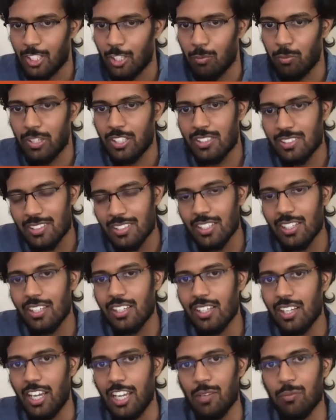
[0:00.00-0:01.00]
But still,
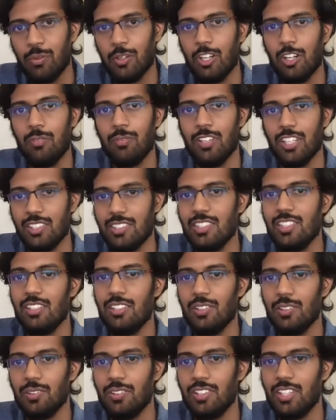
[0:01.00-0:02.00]
Hyperopt
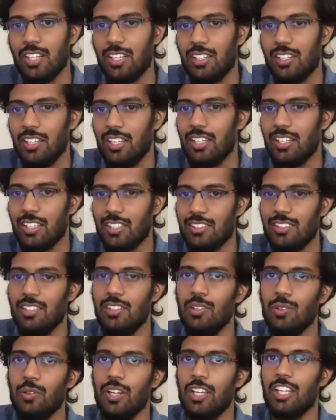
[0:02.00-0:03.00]
doesn't know that it
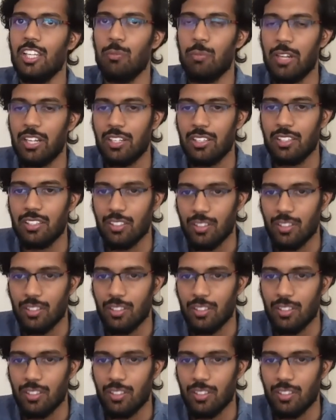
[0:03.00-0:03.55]
doesn't do any better,